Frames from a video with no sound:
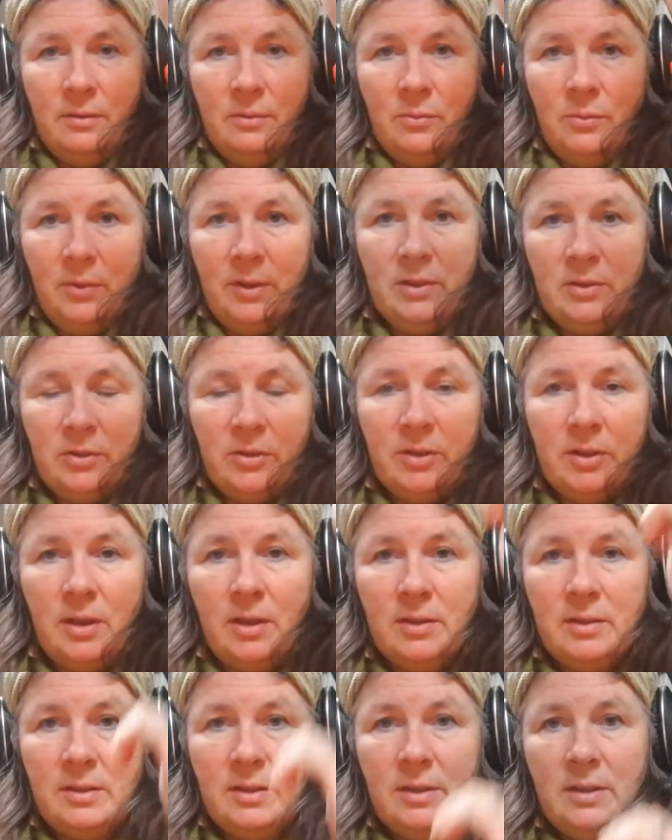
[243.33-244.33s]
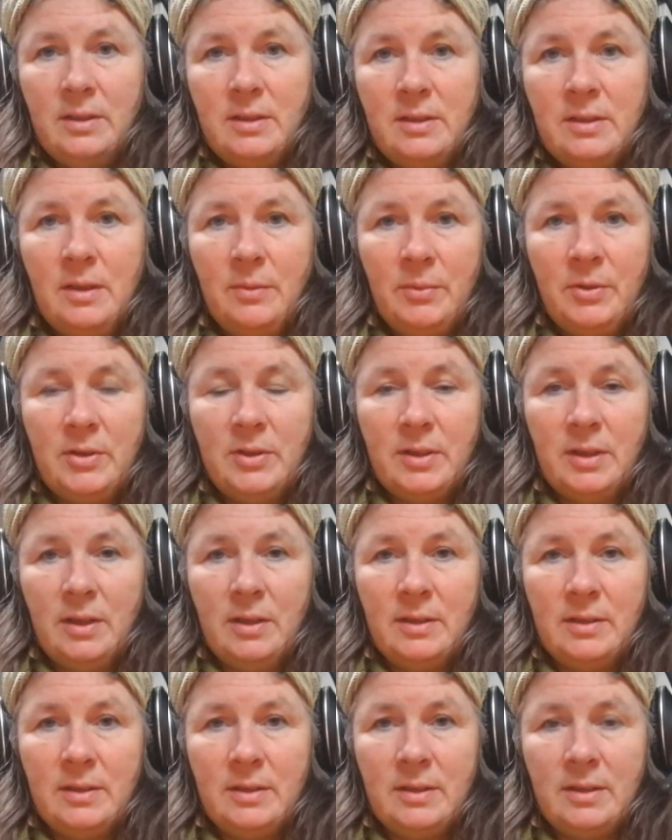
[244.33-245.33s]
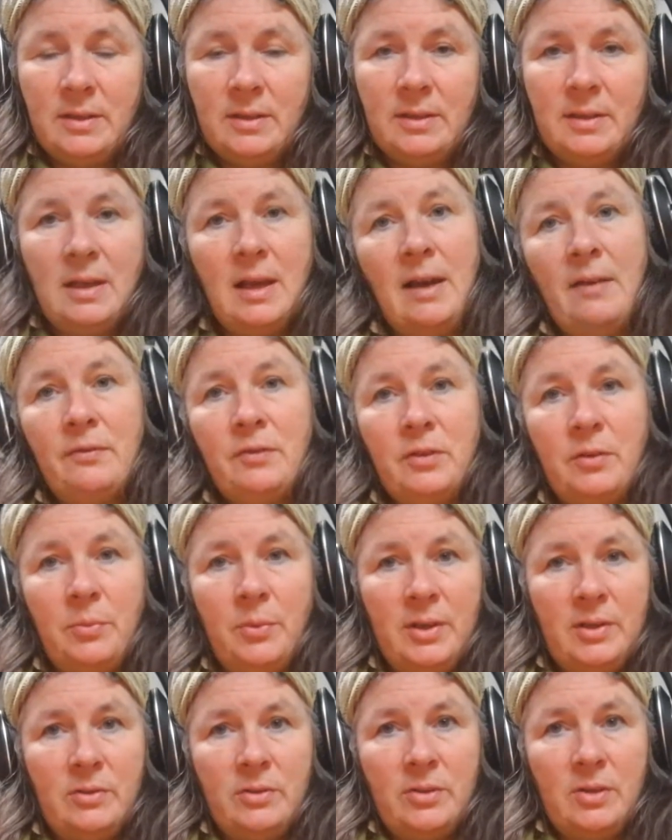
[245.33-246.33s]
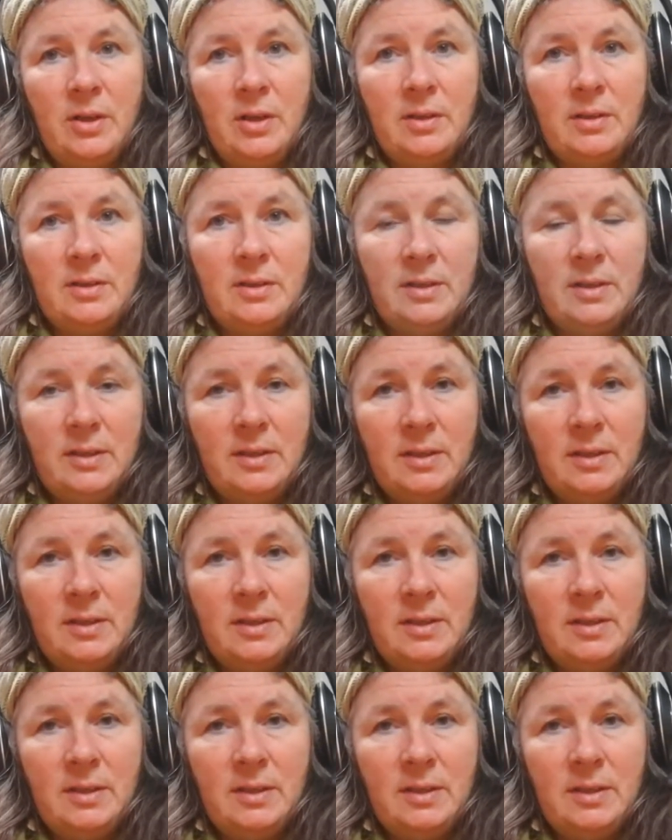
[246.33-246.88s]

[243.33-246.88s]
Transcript: Winter solstice, summer solstice after the winter solstice,